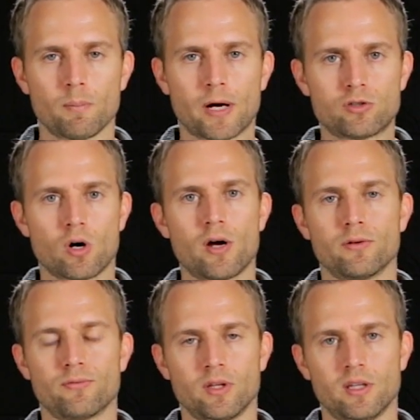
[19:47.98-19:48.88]
by drawing
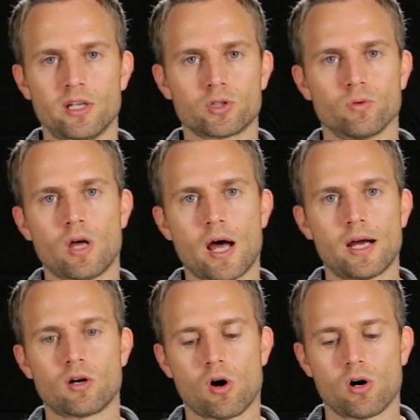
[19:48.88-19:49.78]
the initial
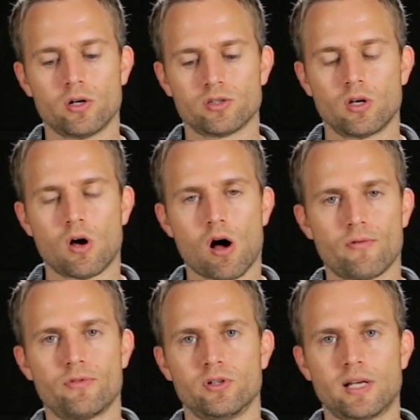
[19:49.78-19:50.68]
9 cards
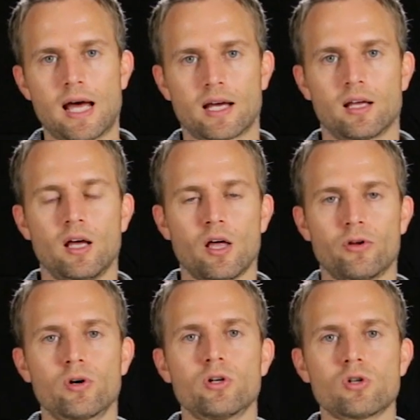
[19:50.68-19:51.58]
off their deck.
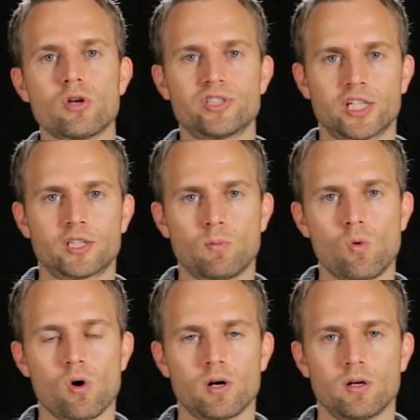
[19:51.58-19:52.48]
They're going to draw 6
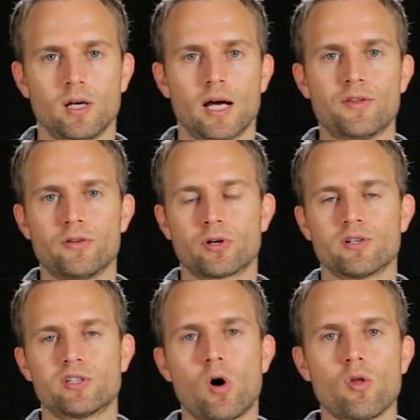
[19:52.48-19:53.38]
more, and then they're
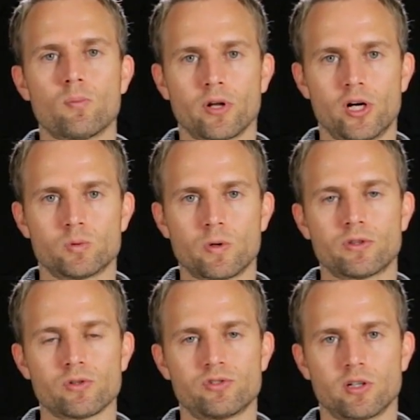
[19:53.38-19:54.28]
going to tell all the players
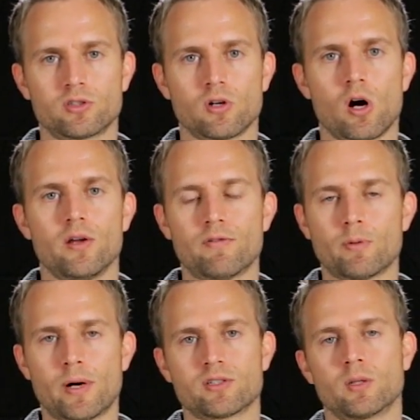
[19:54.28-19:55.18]
what those 6 are, and
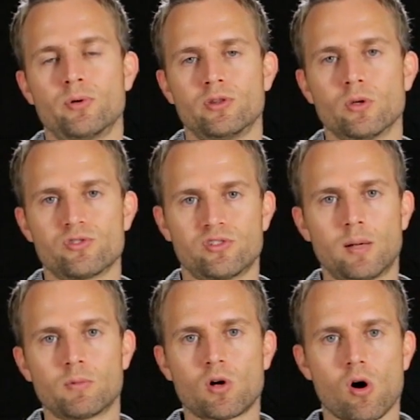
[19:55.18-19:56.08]
everybody's going to put those
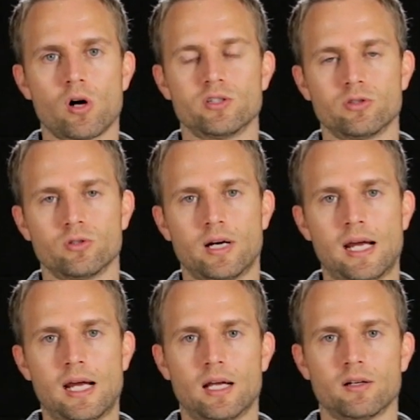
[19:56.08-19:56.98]
same cards into their
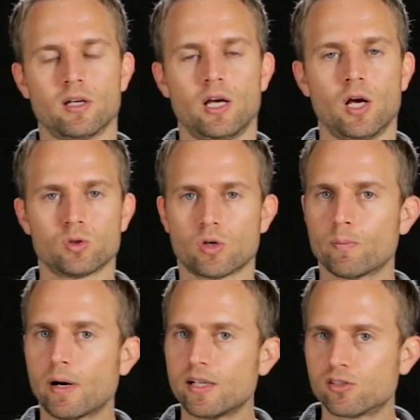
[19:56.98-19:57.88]
hand. So
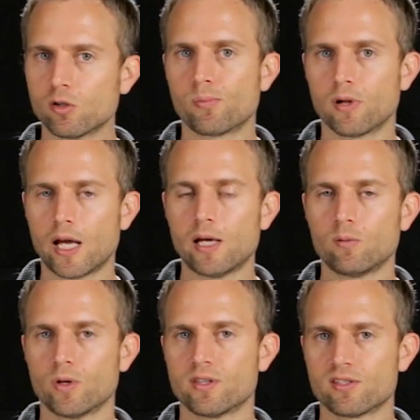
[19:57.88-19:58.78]
everybody's still
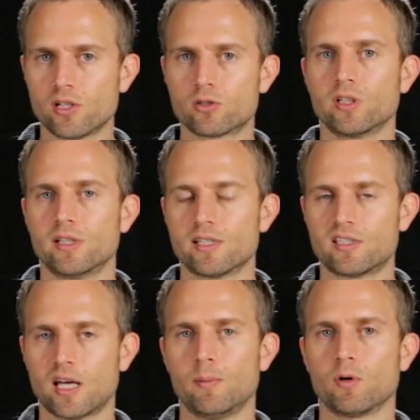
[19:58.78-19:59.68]
playing with essentially the
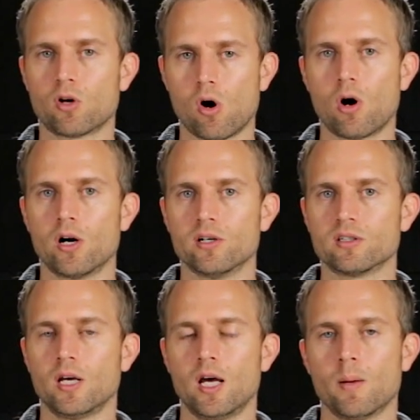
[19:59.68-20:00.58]
same
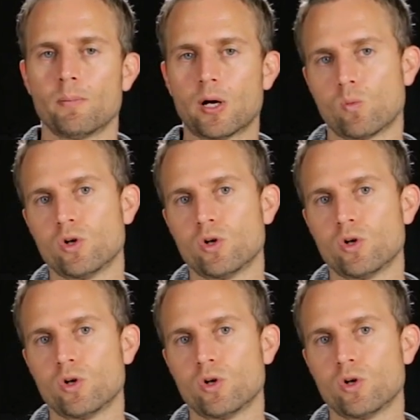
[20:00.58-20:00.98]
cards, but